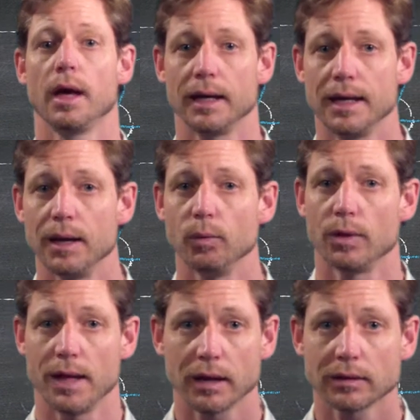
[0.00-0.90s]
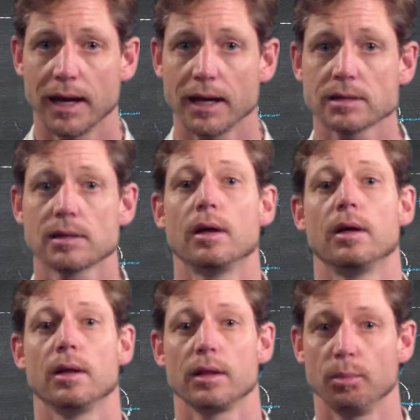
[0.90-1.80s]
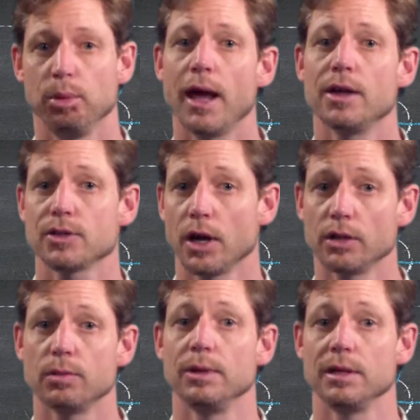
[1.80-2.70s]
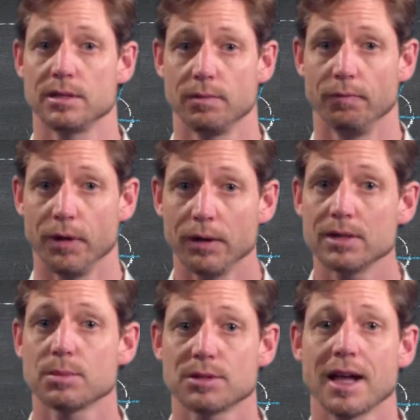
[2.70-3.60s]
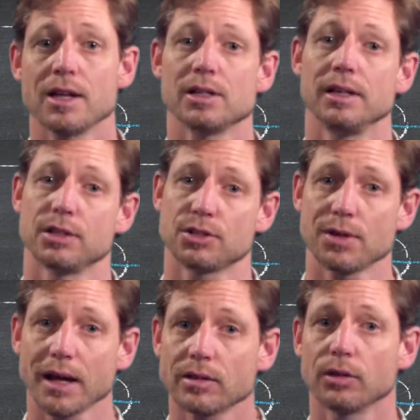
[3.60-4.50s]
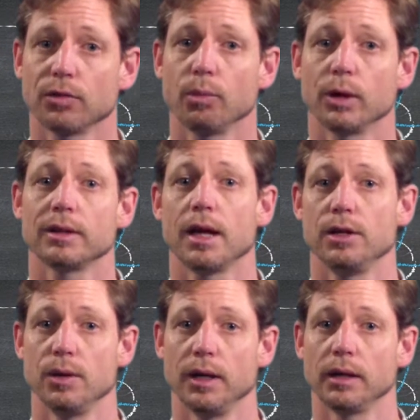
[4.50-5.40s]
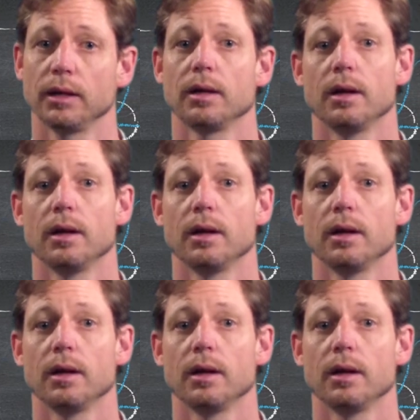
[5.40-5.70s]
Again, without that, the player is going to be very substantially distracted from what they're doing